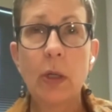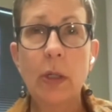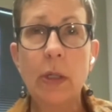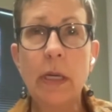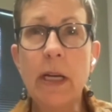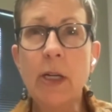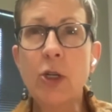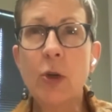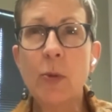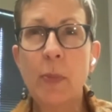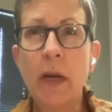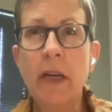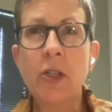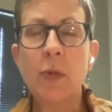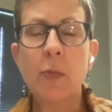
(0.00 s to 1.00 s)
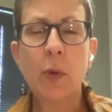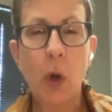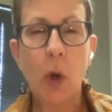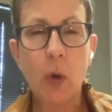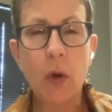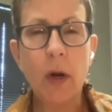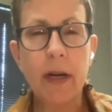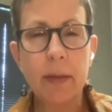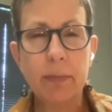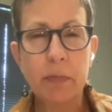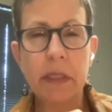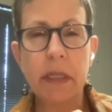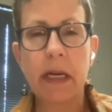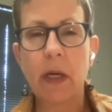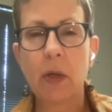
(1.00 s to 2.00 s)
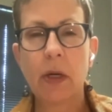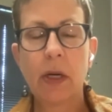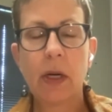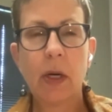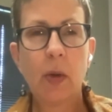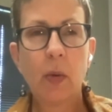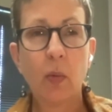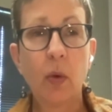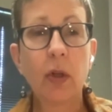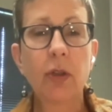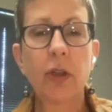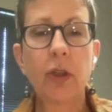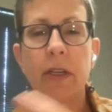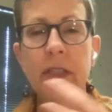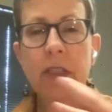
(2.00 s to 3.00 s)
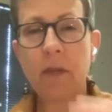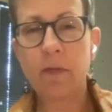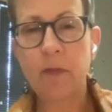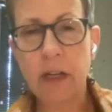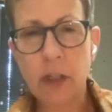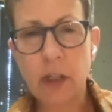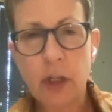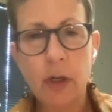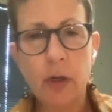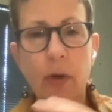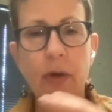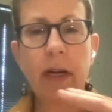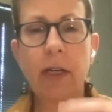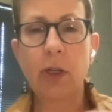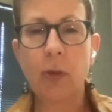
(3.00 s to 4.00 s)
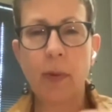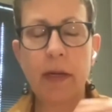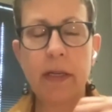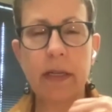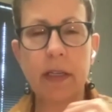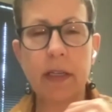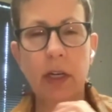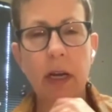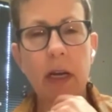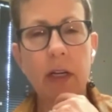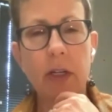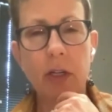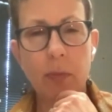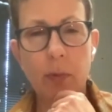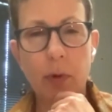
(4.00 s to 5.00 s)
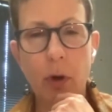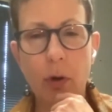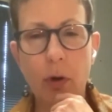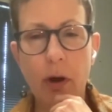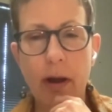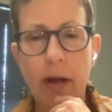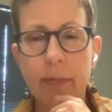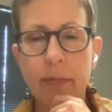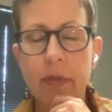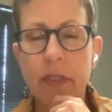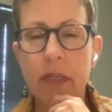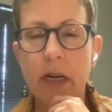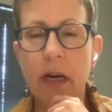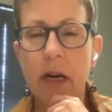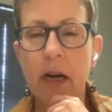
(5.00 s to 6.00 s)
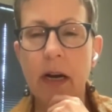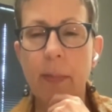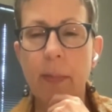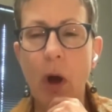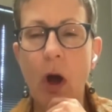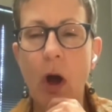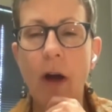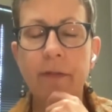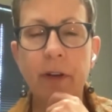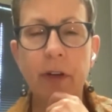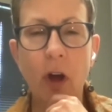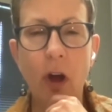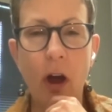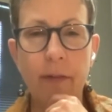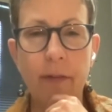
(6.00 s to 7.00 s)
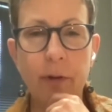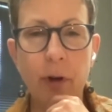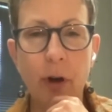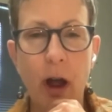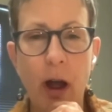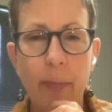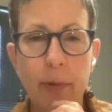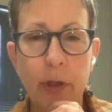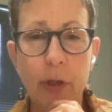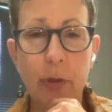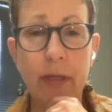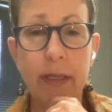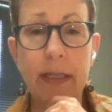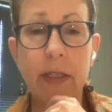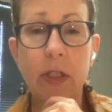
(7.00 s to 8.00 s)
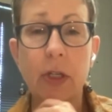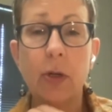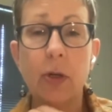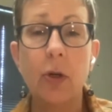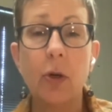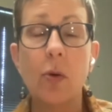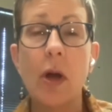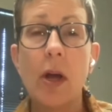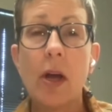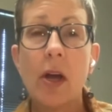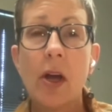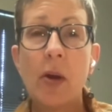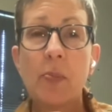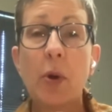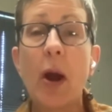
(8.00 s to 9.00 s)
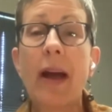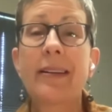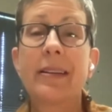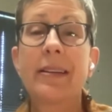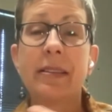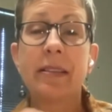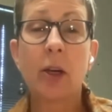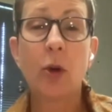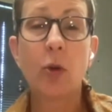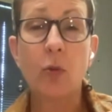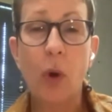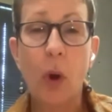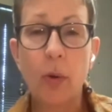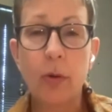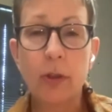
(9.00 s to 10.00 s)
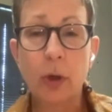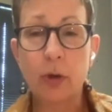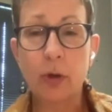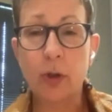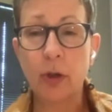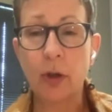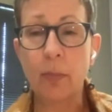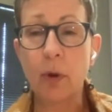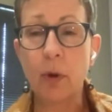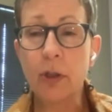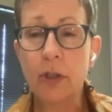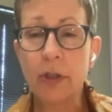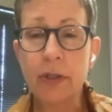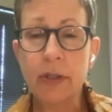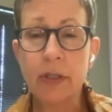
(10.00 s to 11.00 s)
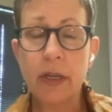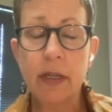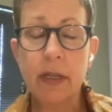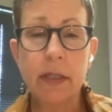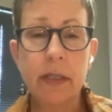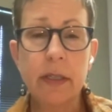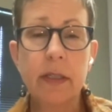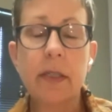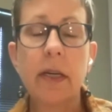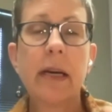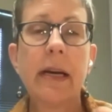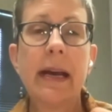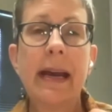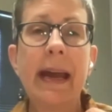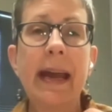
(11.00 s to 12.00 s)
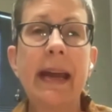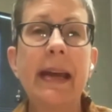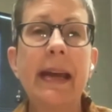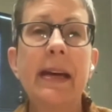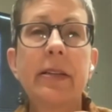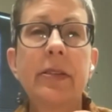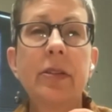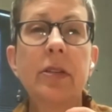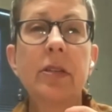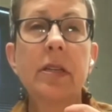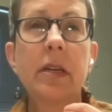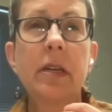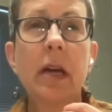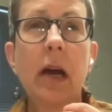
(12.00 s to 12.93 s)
Nature-based programs like wilderness adventure or nature-based education programs often offer opportunities to practice and grow social emotional skills, and